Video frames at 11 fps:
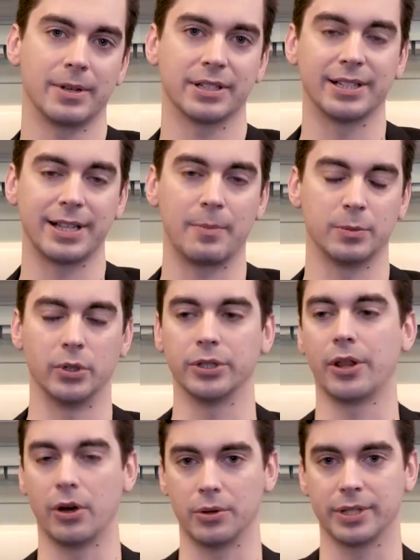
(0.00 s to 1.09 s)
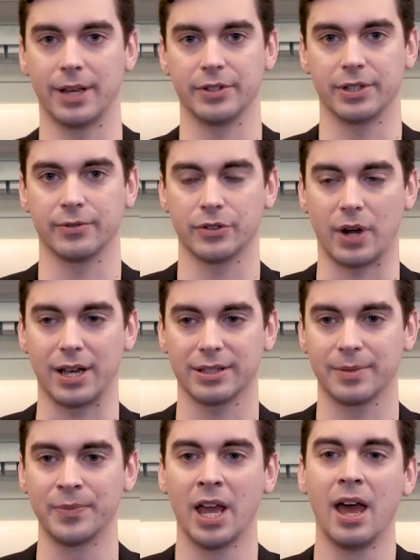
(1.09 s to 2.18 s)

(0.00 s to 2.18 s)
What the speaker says: susceptible to those levels of stress.